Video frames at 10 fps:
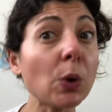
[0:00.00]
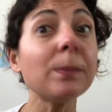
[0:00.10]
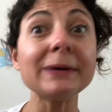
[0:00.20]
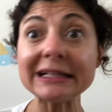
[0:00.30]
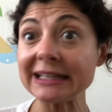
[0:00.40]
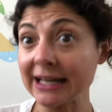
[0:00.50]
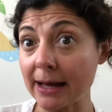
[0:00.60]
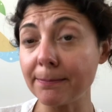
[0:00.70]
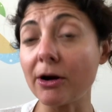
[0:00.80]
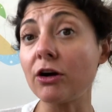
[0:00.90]
building
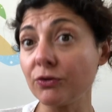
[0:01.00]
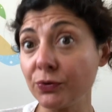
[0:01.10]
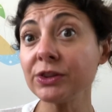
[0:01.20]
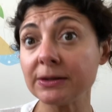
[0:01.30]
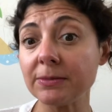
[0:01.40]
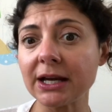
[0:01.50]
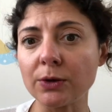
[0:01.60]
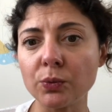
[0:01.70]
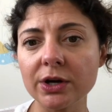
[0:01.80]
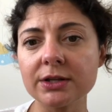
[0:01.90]
up our phonemic
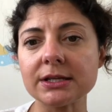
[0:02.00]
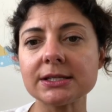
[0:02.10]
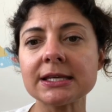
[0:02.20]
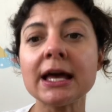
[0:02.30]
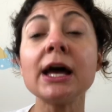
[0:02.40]
awareness.